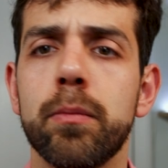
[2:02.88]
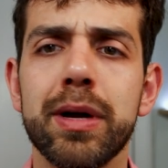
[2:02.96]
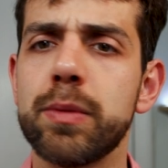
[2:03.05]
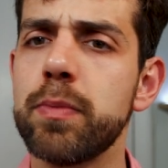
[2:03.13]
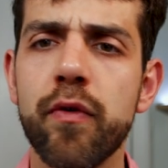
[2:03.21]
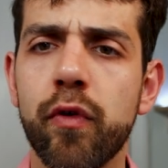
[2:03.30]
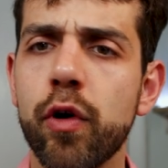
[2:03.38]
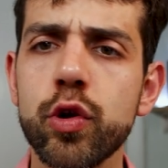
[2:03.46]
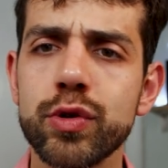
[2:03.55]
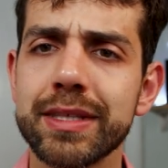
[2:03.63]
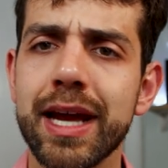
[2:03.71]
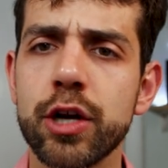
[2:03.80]
But
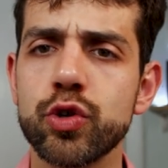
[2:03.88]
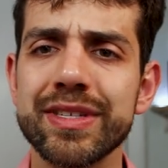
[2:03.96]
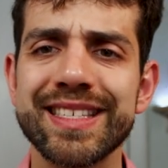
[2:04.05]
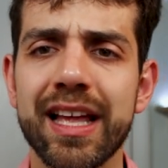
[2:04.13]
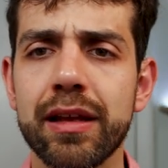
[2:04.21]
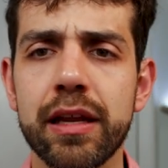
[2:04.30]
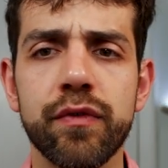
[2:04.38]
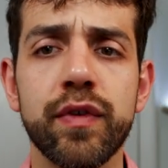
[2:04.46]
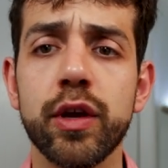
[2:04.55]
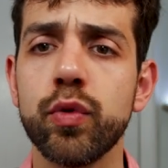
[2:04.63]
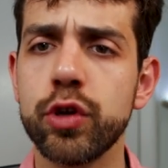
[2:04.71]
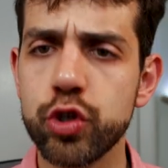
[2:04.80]
before you start to install
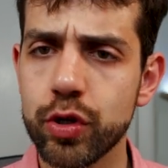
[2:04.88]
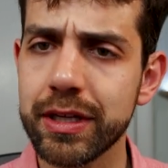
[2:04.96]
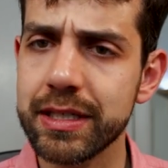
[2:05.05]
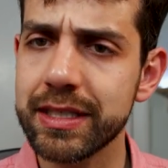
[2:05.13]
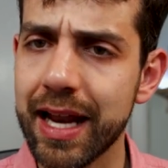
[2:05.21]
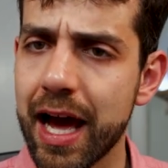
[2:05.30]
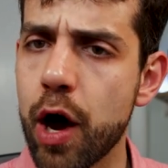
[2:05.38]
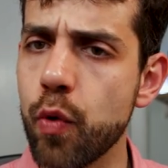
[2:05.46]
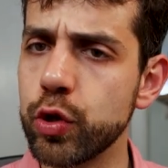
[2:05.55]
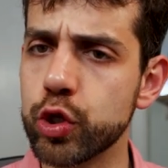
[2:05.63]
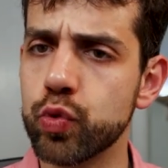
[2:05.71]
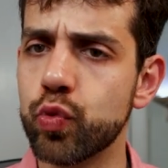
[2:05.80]
anything, you need to understand
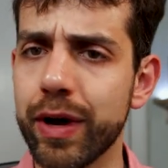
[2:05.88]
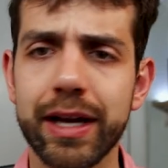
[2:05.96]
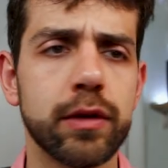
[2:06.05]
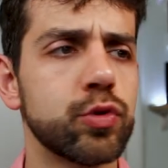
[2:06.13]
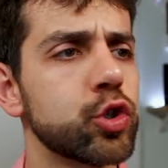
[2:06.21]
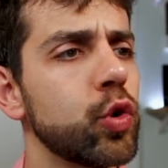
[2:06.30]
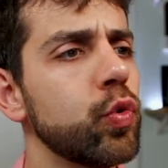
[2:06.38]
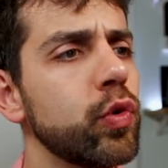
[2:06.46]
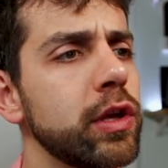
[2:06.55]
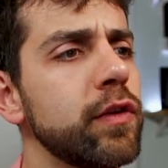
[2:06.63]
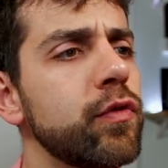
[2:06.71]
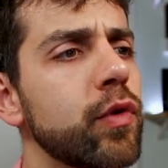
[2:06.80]
how it's run.
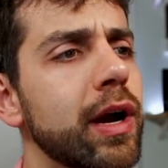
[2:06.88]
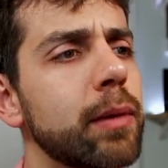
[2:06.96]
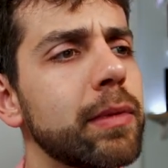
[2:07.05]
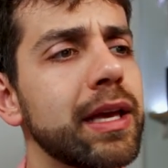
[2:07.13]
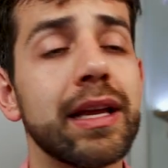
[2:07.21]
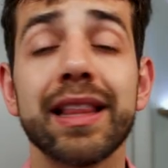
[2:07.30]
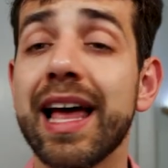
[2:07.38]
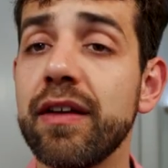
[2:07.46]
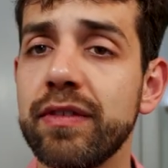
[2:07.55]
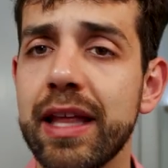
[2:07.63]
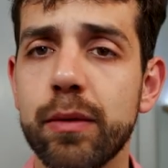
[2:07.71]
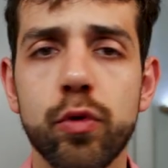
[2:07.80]
So if you come here in
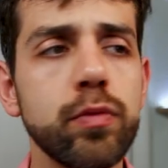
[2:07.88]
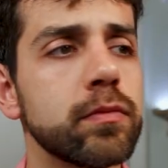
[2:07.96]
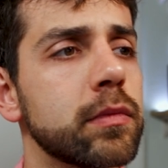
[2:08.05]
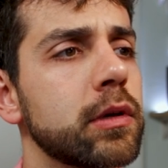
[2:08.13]
live demo,